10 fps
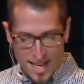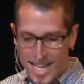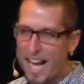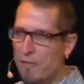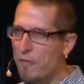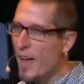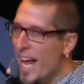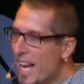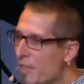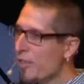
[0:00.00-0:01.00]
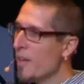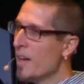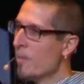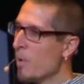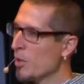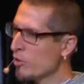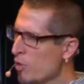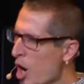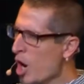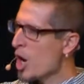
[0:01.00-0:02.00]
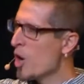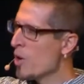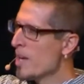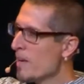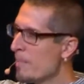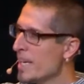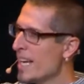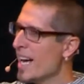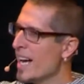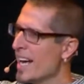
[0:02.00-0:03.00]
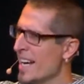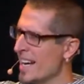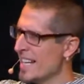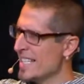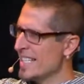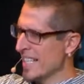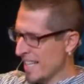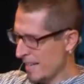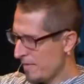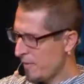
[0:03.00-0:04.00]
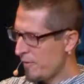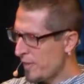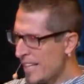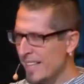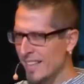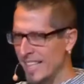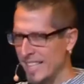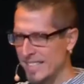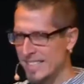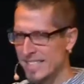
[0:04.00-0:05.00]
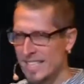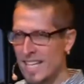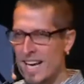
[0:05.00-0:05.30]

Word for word: Yeah, faith must grow beyond feelings.